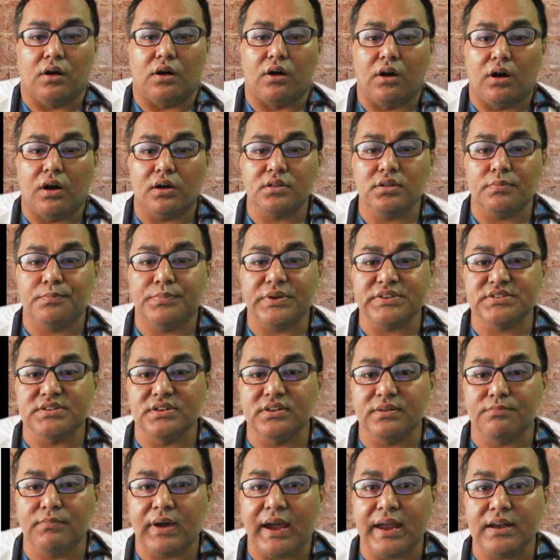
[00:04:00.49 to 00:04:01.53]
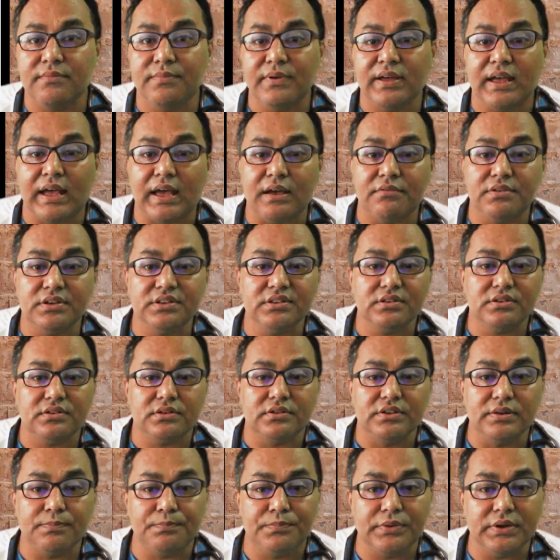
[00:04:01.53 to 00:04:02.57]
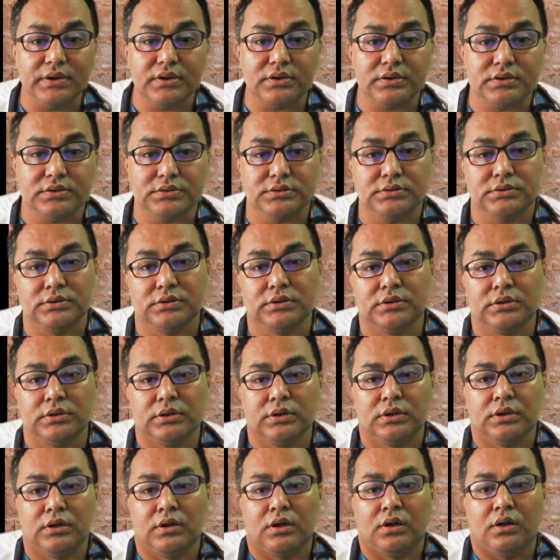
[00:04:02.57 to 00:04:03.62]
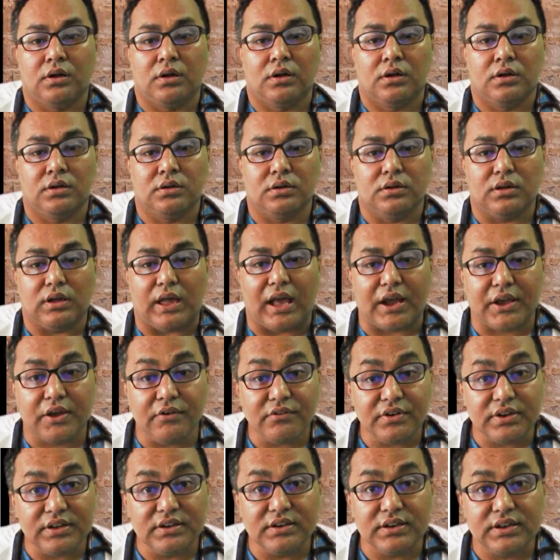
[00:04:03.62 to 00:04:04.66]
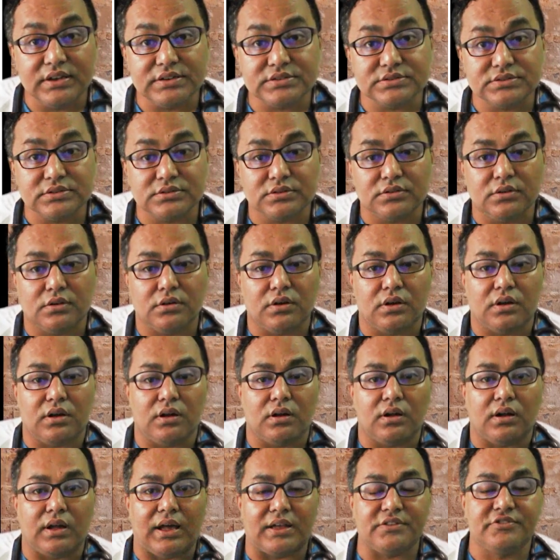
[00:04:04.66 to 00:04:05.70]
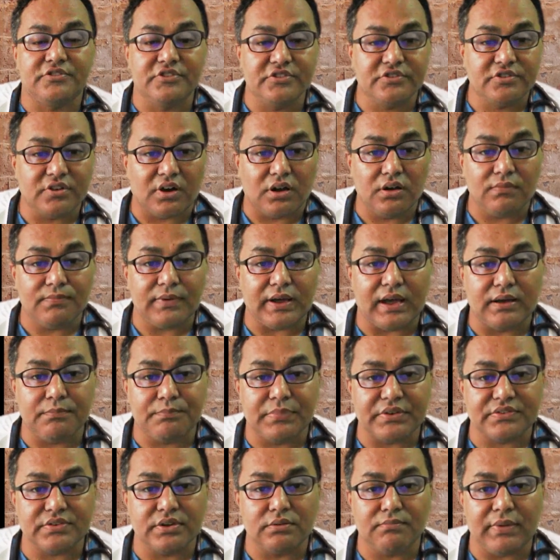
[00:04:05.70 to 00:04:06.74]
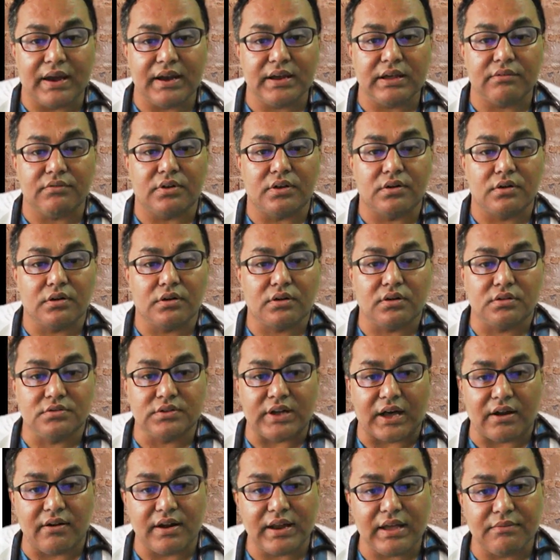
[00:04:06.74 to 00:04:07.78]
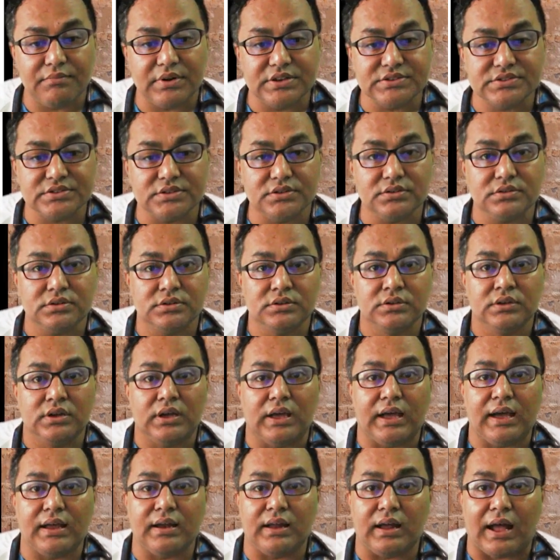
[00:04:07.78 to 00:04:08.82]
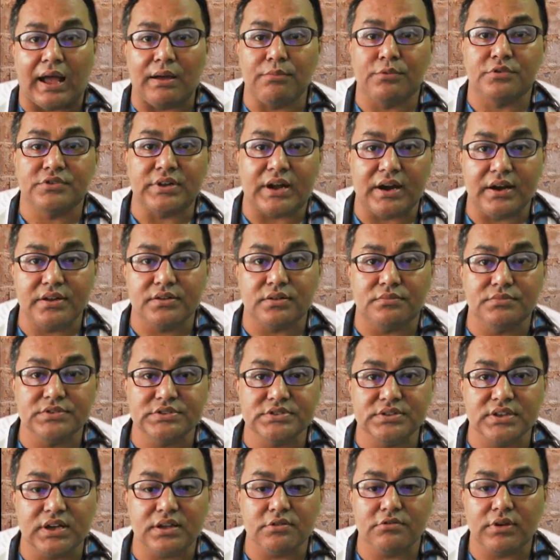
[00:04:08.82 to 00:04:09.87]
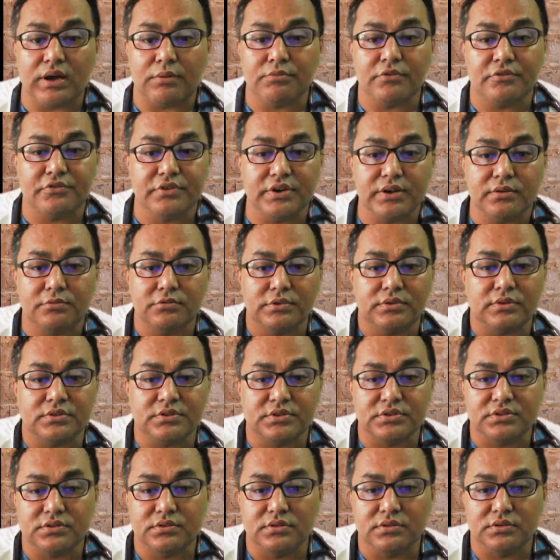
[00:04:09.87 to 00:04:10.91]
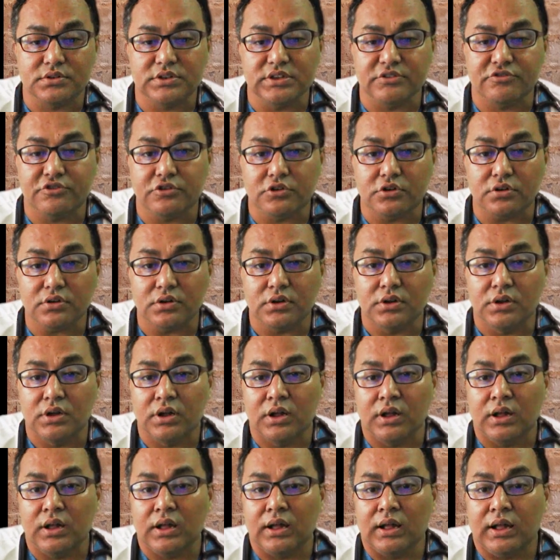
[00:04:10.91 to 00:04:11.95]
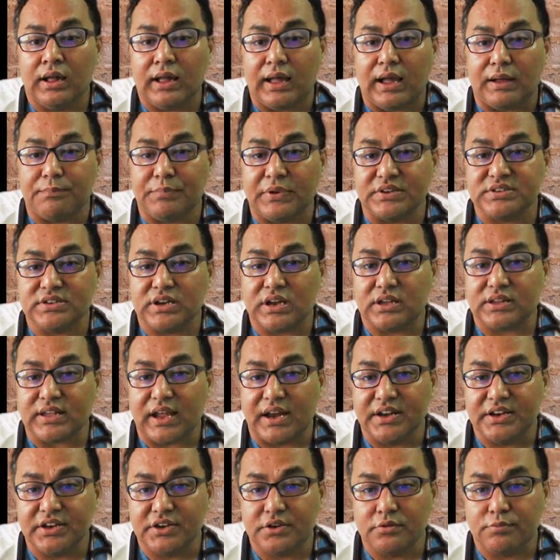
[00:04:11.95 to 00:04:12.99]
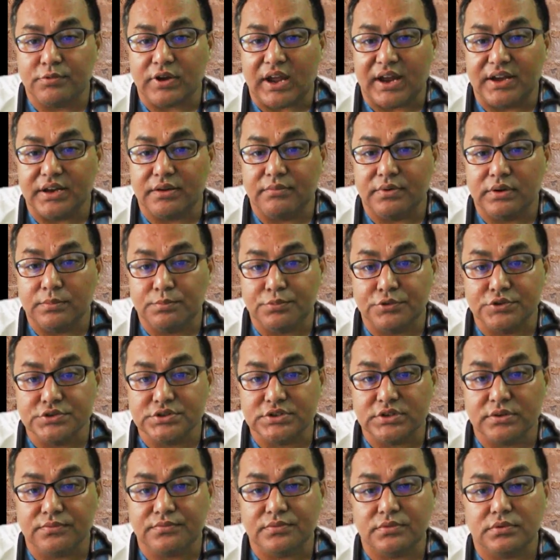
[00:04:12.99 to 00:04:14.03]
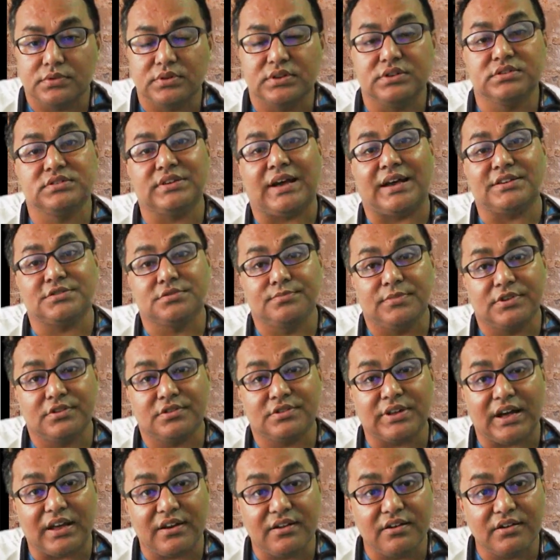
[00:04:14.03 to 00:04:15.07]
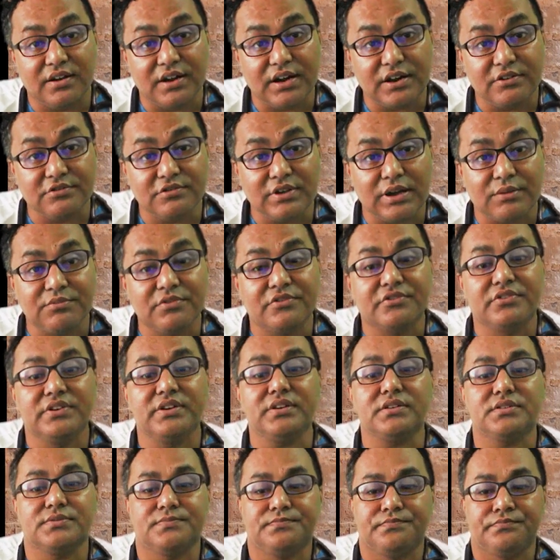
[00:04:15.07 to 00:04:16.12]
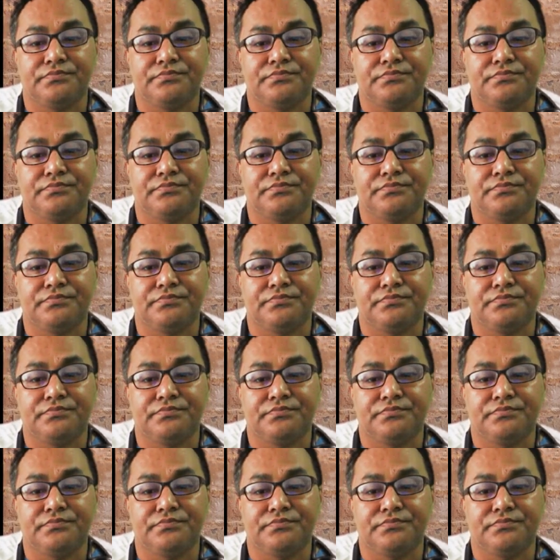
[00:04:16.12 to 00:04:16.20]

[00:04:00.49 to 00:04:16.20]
Or the patient might be having repeat acute illness has resolved, and patient might have undergone thyroid ablation and hypothyroidism is there. You have to treat with the T4. The patient has anti-TP antibody positive. This is isomethylthyroiditis. You have to treat.